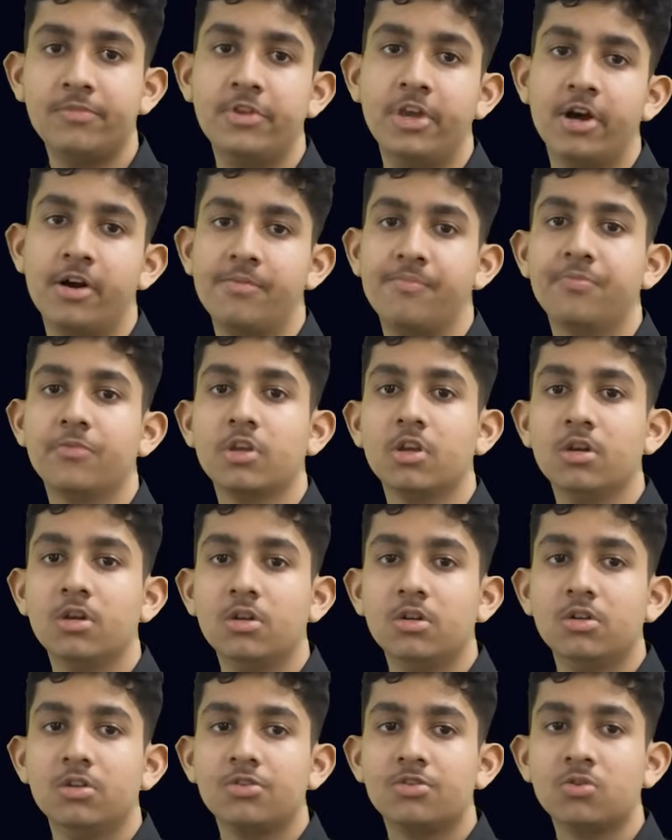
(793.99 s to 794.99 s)
yeah
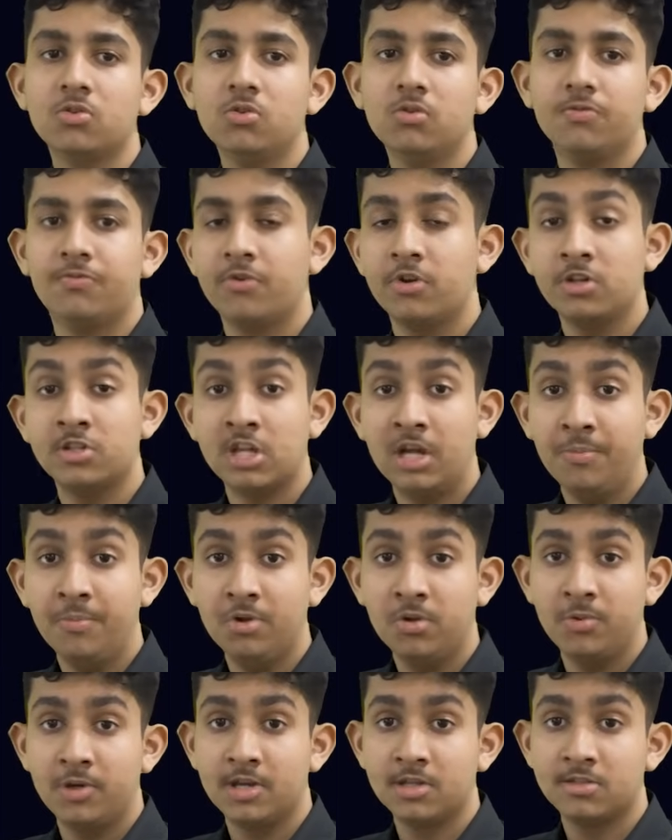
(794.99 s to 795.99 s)
so for example
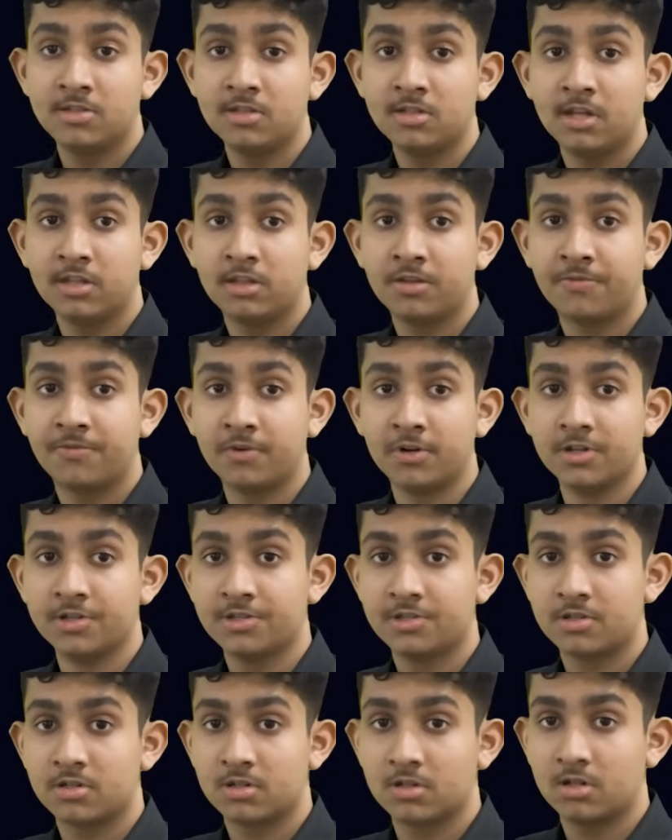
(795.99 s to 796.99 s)
we can see that the
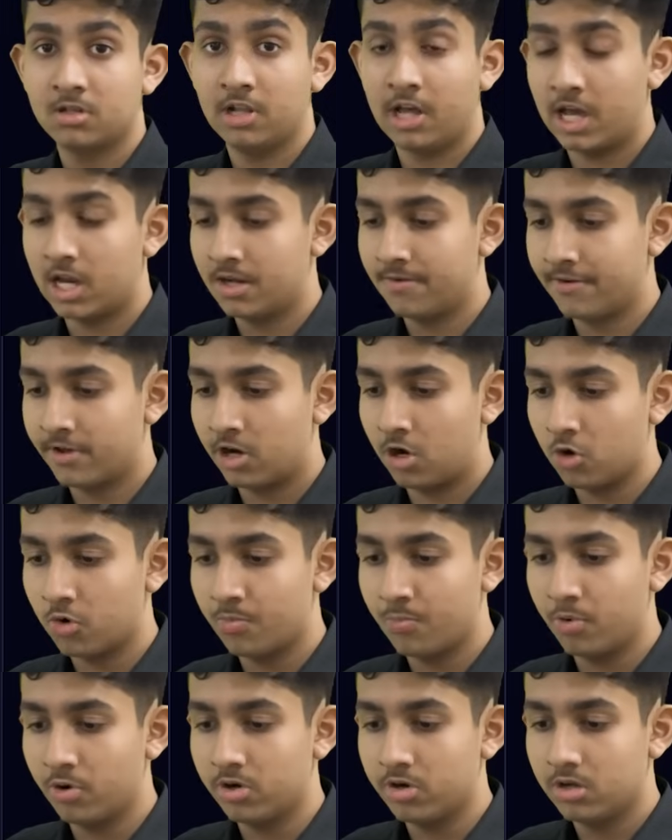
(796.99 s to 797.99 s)
first line of our
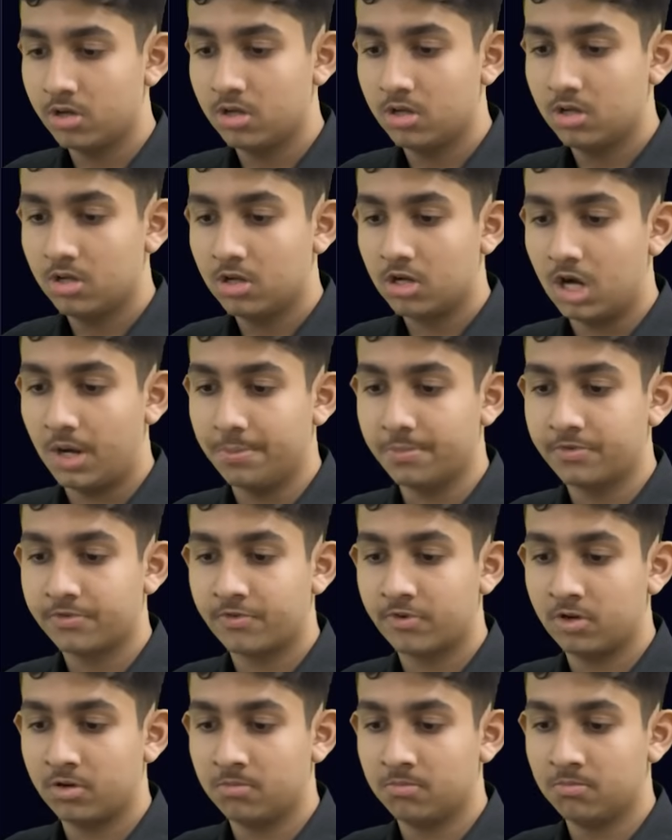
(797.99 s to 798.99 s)
output comes
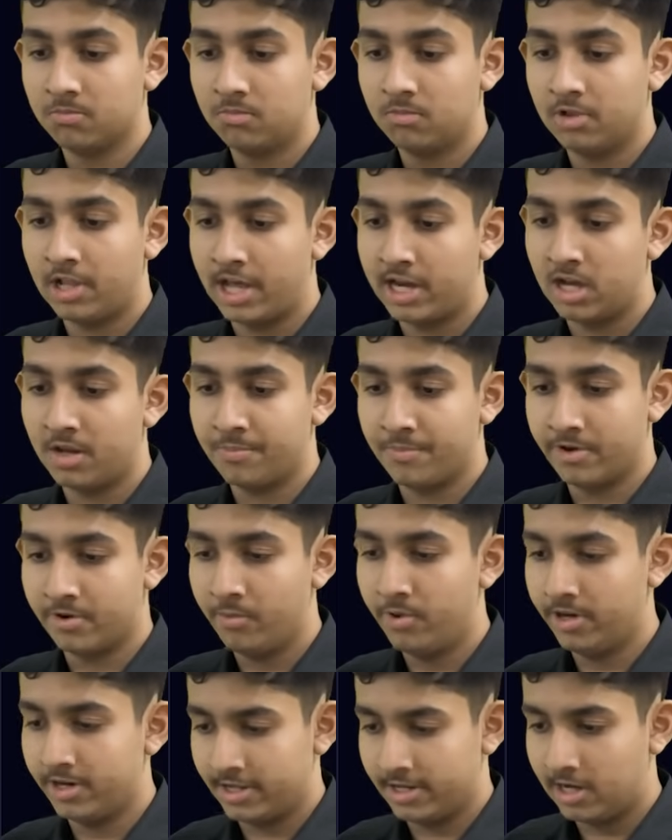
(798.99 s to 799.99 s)
from line number
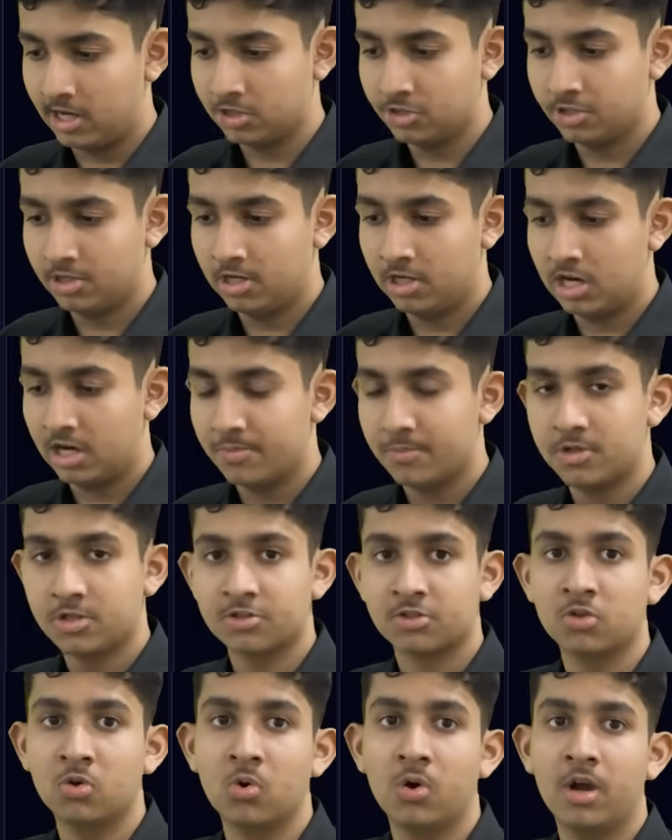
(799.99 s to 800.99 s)
1 and actually let me
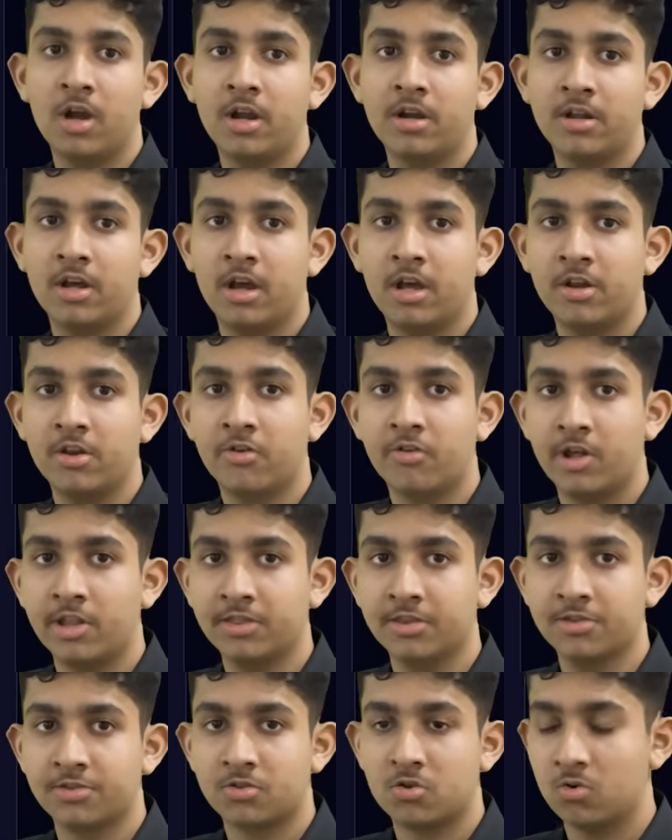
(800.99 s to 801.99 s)
just go ahead and run
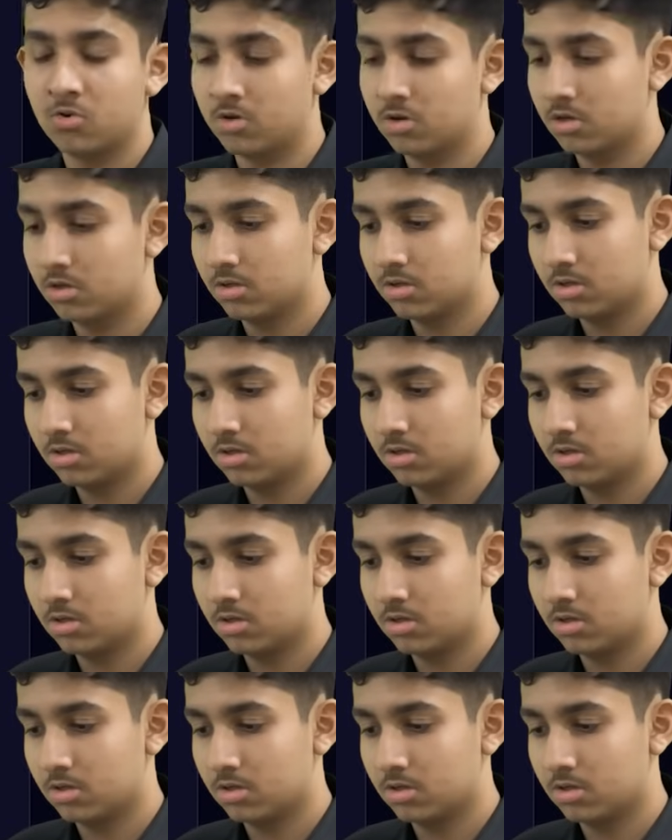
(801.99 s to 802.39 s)
this code